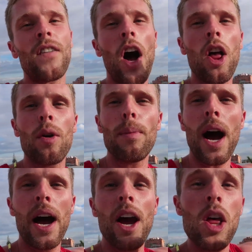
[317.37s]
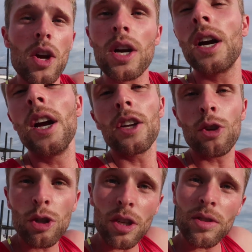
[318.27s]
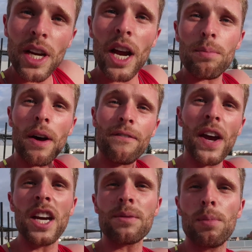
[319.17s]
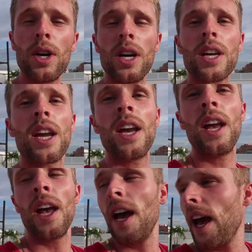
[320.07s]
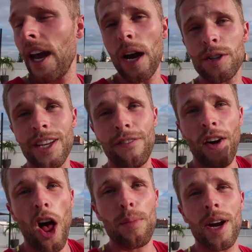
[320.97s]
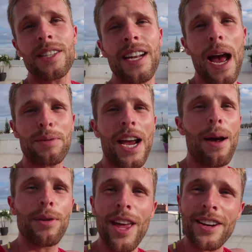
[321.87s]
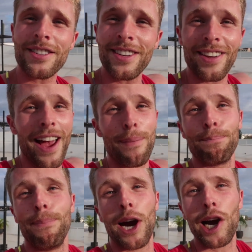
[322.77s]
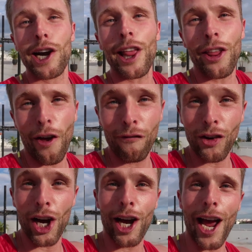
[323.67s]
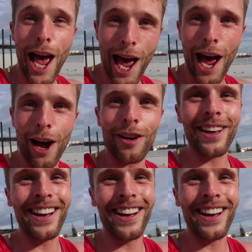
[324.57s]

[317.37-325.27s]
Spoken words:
follow my other YouTube channel, my Facebook. And I would say follow me on Snapchat, but that shit's like burnt the fuck out.